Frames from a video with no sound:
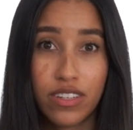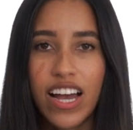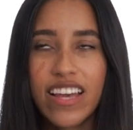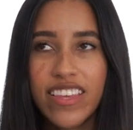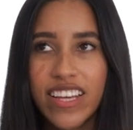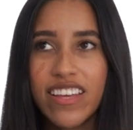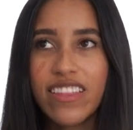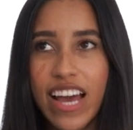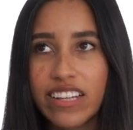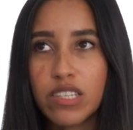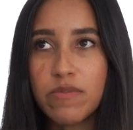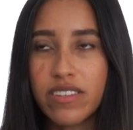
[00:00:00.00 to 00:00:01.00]
I think in
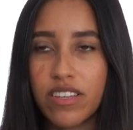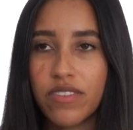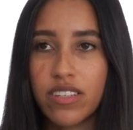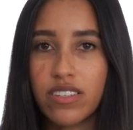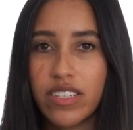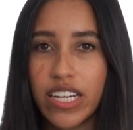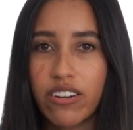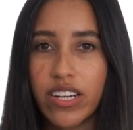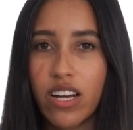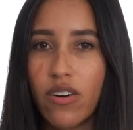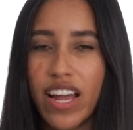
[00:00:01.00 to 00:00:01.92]
that specific scenario,